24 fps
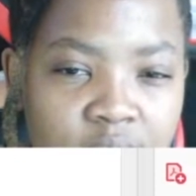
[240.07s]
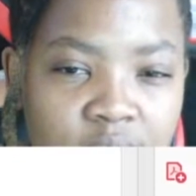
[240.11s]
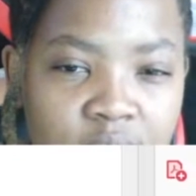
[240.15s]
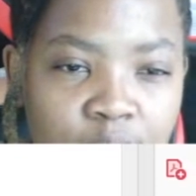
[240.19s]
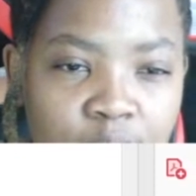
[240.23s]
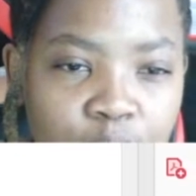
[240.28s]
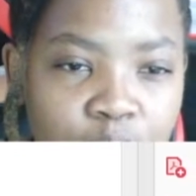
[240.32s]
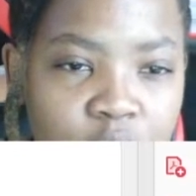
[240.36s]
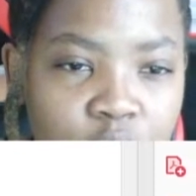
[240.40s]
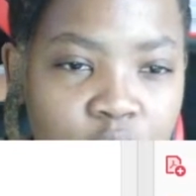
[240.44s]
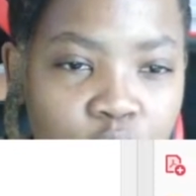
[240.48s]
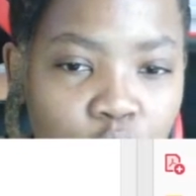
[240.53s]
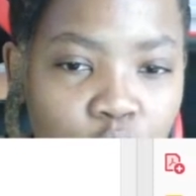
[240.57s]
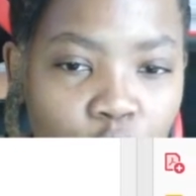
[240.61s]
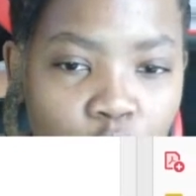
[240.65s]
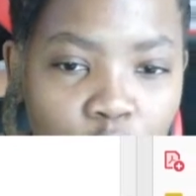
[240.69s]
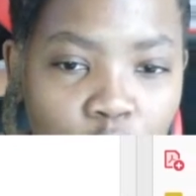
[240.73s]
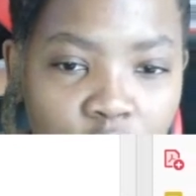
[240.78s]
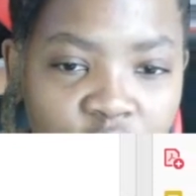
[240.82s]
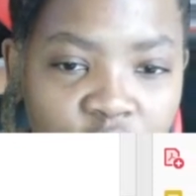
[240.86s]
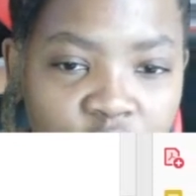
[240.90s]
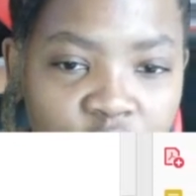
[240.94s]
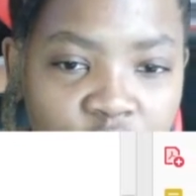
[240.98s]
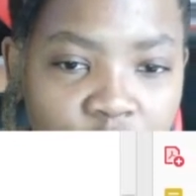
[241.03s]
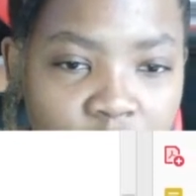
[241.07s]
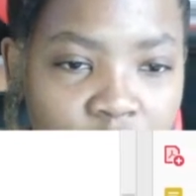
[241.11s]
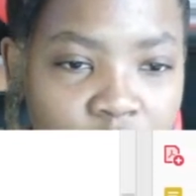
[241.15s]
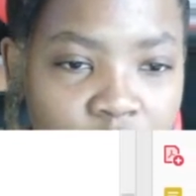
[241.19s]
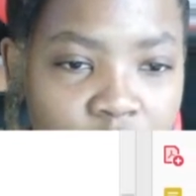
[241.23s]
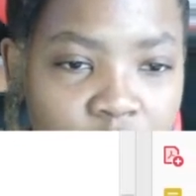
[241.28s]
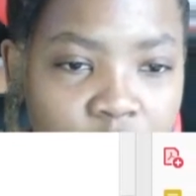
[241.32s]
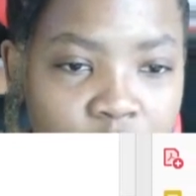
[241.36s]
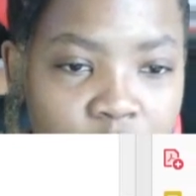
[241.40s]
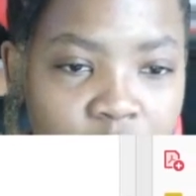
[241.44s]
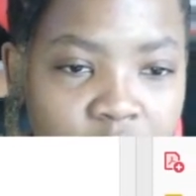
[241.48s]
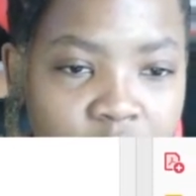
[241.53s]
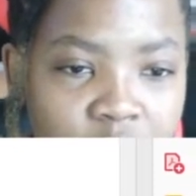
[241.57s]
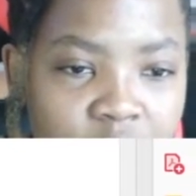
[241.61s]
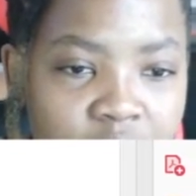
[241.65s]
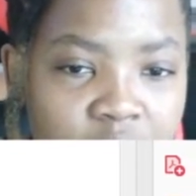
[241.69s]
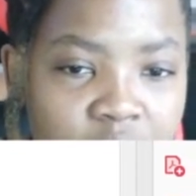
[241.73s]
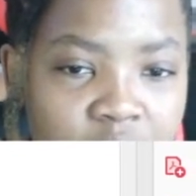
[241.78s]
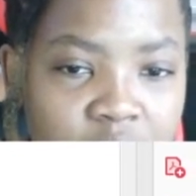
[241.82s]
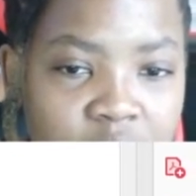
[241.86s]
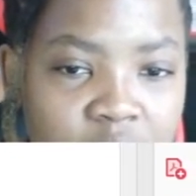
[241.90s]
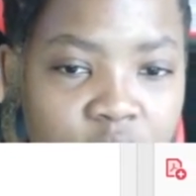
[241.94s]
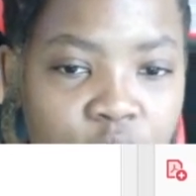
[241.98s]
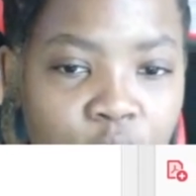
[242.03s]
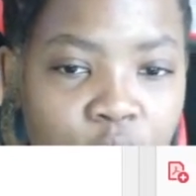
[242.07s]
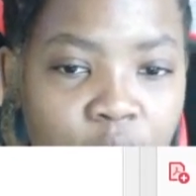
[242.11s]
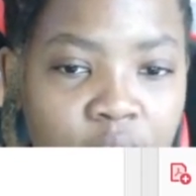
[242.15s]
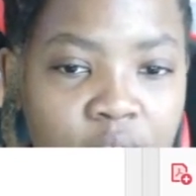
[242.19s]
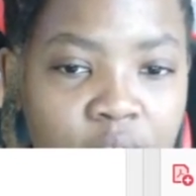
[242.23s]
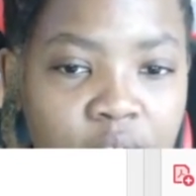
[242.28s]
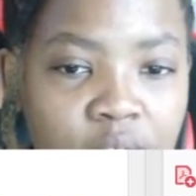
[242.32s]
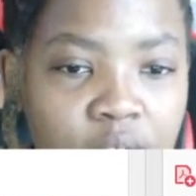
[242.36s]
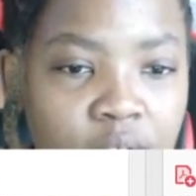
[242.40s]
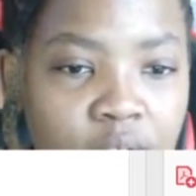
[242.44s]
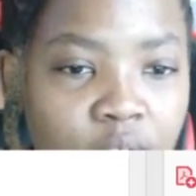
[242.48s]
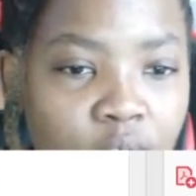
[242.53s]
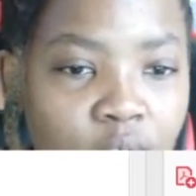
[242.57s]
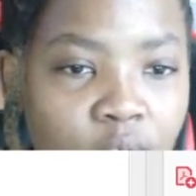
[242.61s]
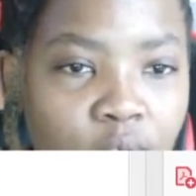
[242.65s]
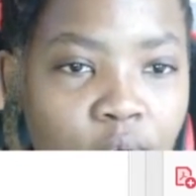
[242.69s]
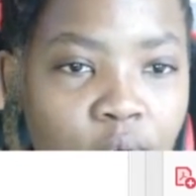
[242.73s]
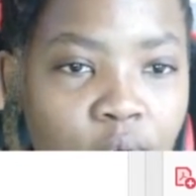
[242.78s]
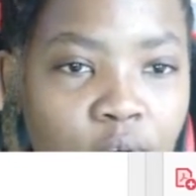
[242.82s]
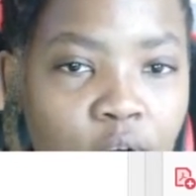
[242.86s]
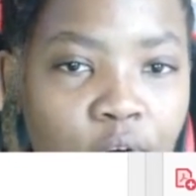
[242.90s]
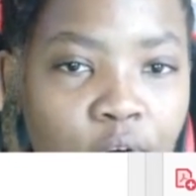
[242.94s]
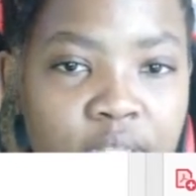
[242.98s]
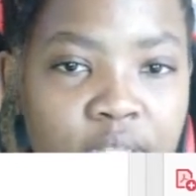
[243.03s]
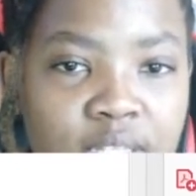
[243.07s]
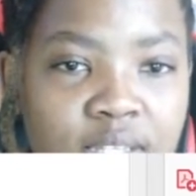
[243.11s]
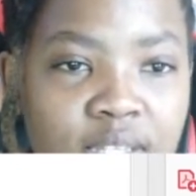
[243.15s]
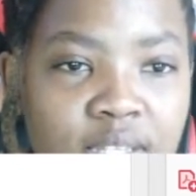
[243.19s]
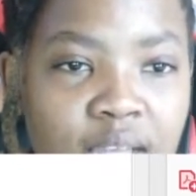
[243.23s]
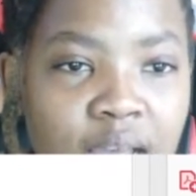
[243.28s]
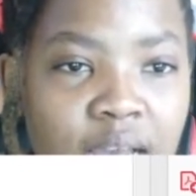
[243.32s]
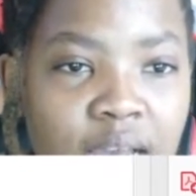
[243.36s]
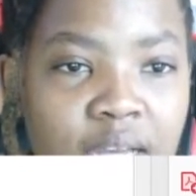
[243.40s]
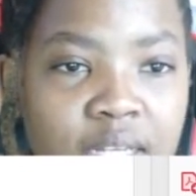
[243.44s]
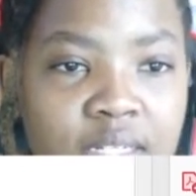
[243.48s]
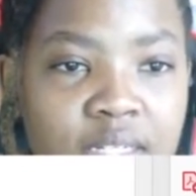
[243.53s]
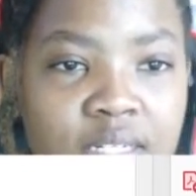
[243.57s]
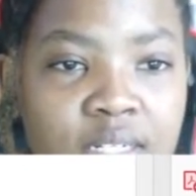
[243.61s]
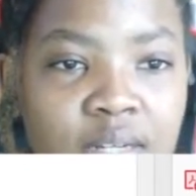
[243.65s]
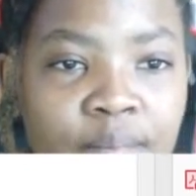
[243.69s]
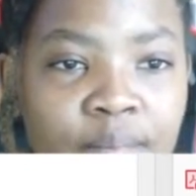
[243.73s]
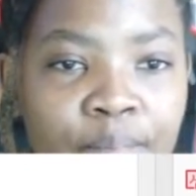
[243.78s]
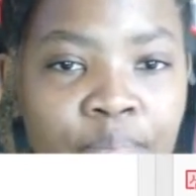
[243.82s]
is a bit off. I don't know, this doesn't really coincide.